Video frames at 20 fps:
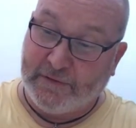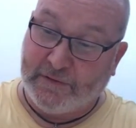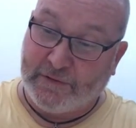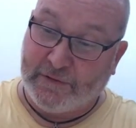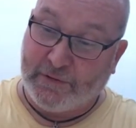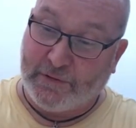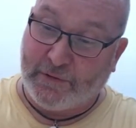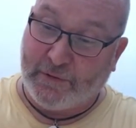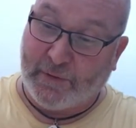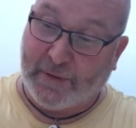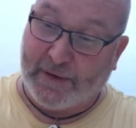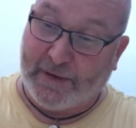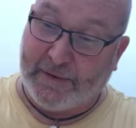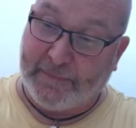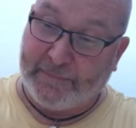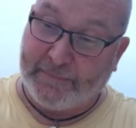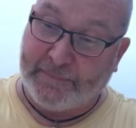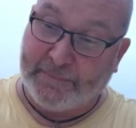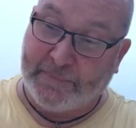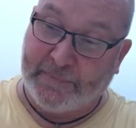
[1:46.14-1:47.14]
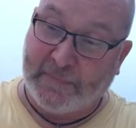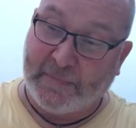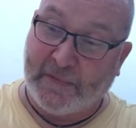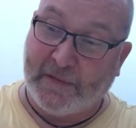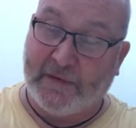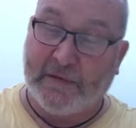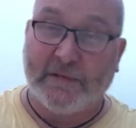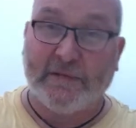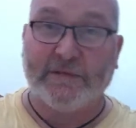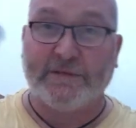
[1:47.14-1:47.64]
to
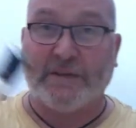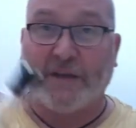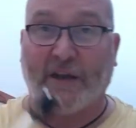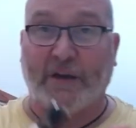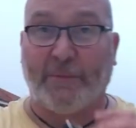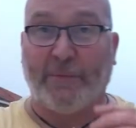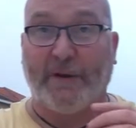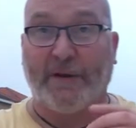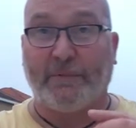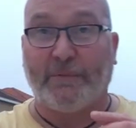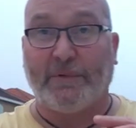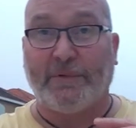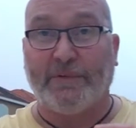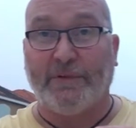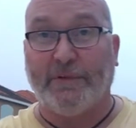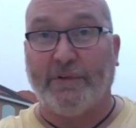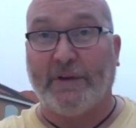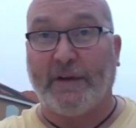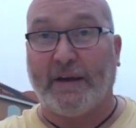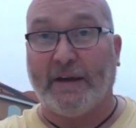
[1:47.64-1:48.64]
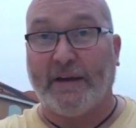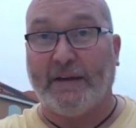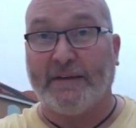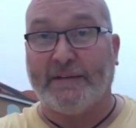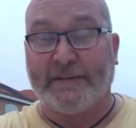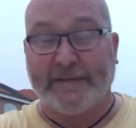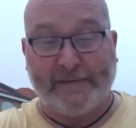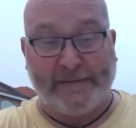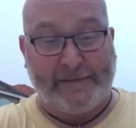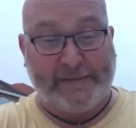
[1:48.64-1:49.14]
celebrate with you
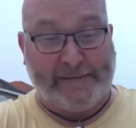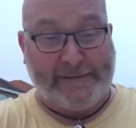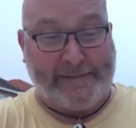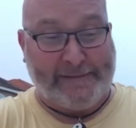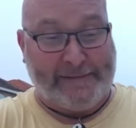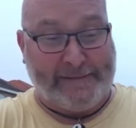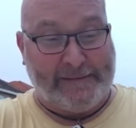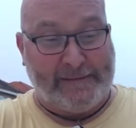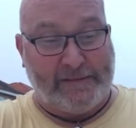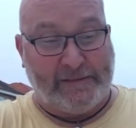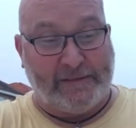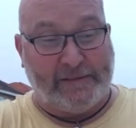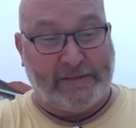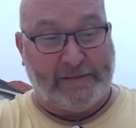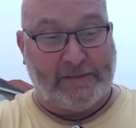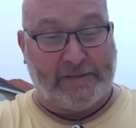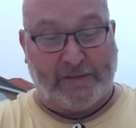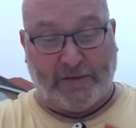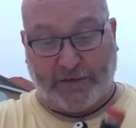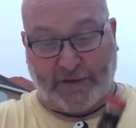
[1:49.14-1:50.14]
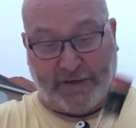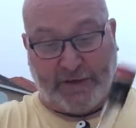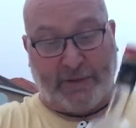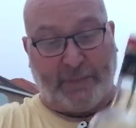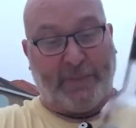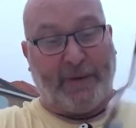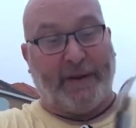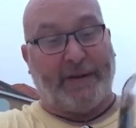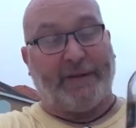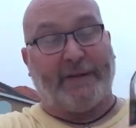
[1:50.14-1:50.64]
guys on
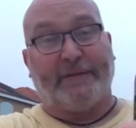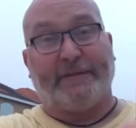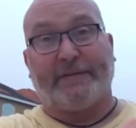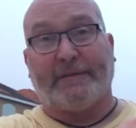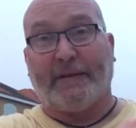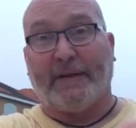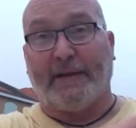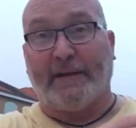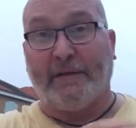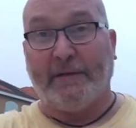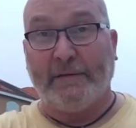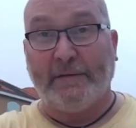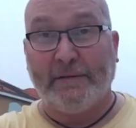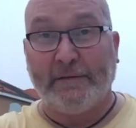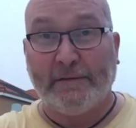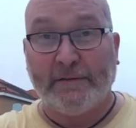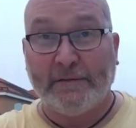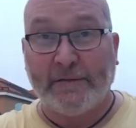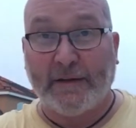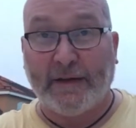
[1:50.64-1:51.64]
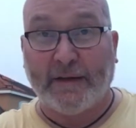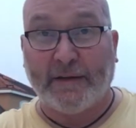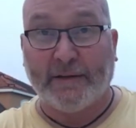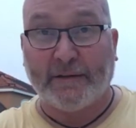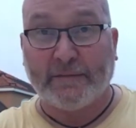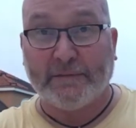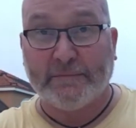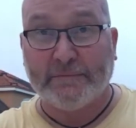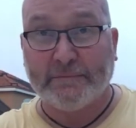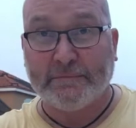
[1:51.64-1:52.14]
Independence Day. And
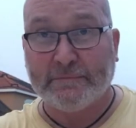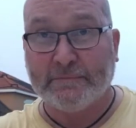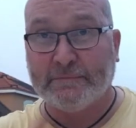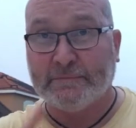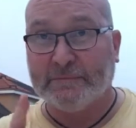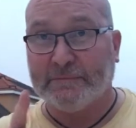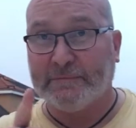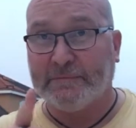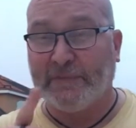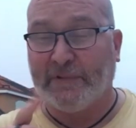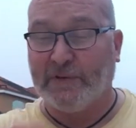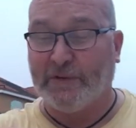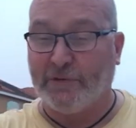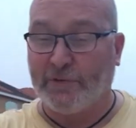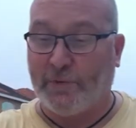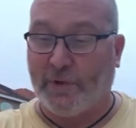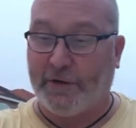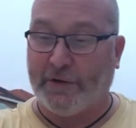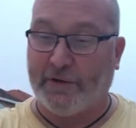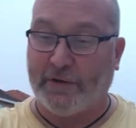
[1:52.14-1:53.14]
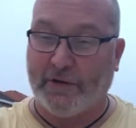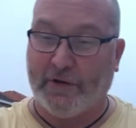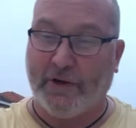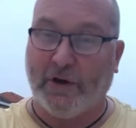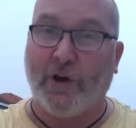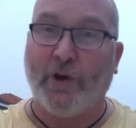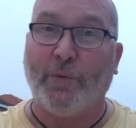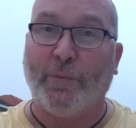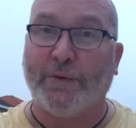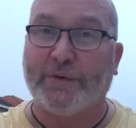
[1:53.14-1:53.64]
you know what, I
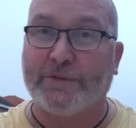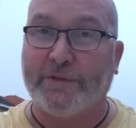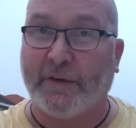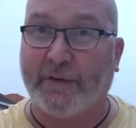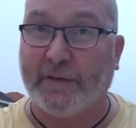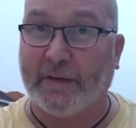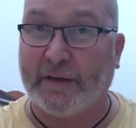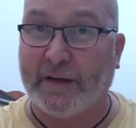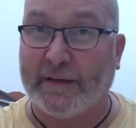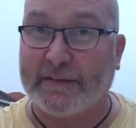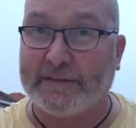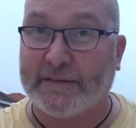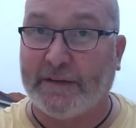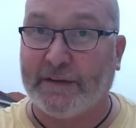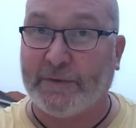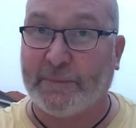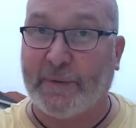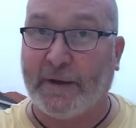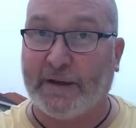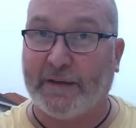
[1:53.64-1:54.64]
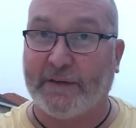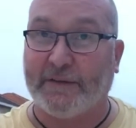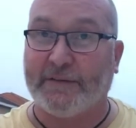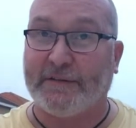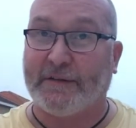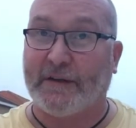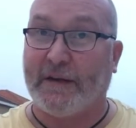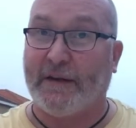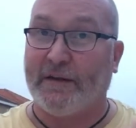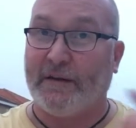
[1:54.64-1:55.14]
hope it's not the last Independence
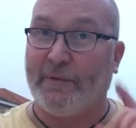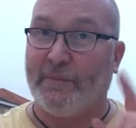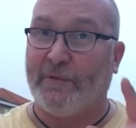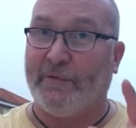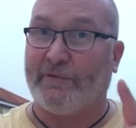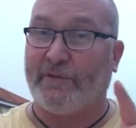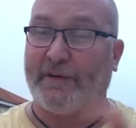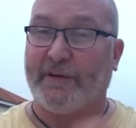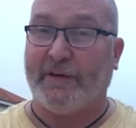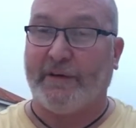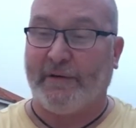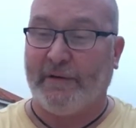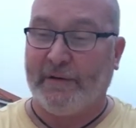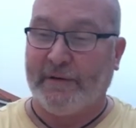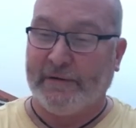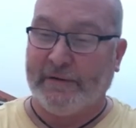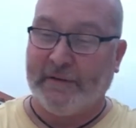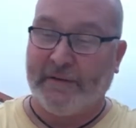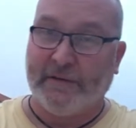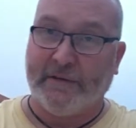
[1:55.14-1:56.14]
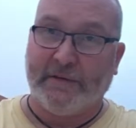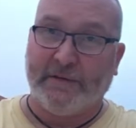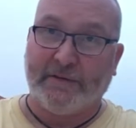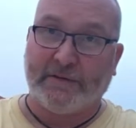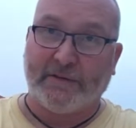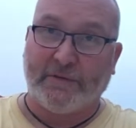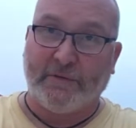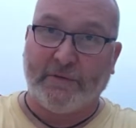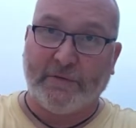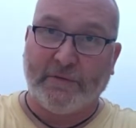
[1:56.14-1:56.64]
Day I'm over here.
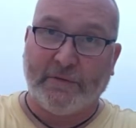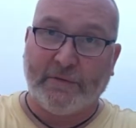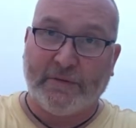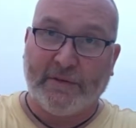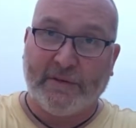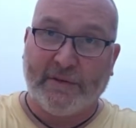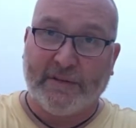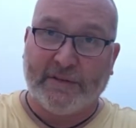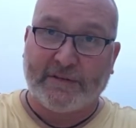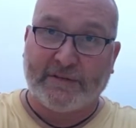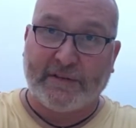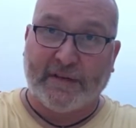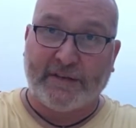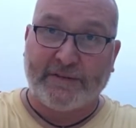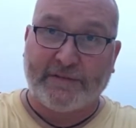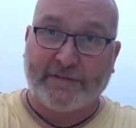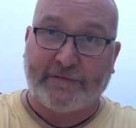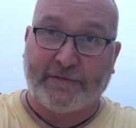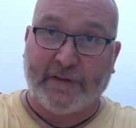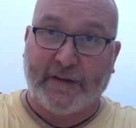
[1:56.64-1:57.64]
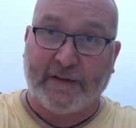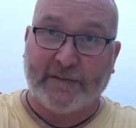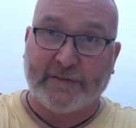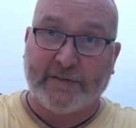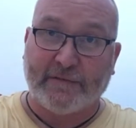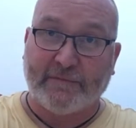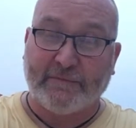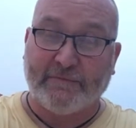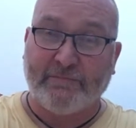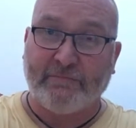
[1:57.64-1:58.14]
So slant your
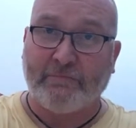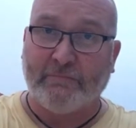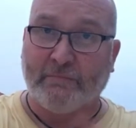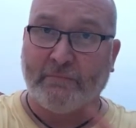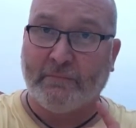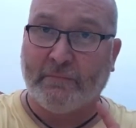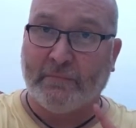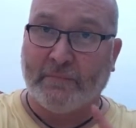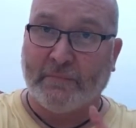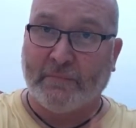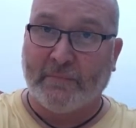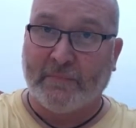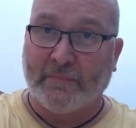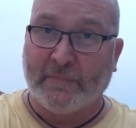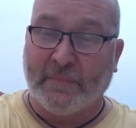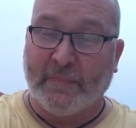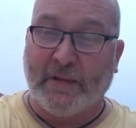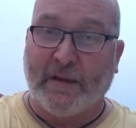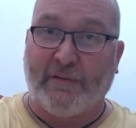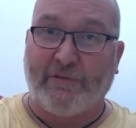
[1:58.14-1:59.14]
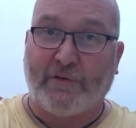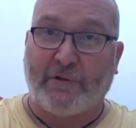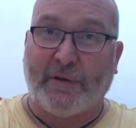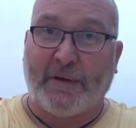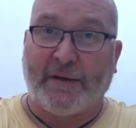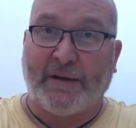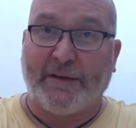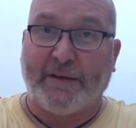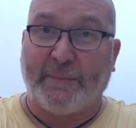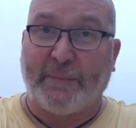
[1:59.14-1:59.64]
friends, have a
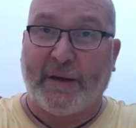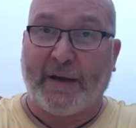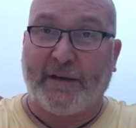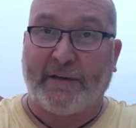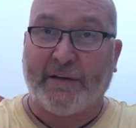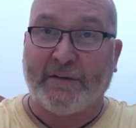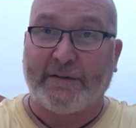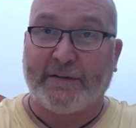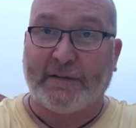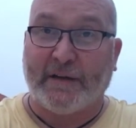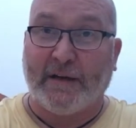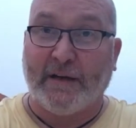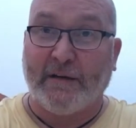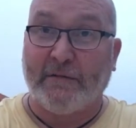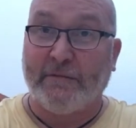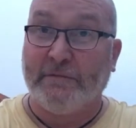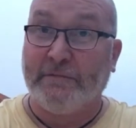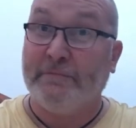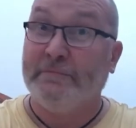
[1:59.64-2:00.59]
great Independence Day.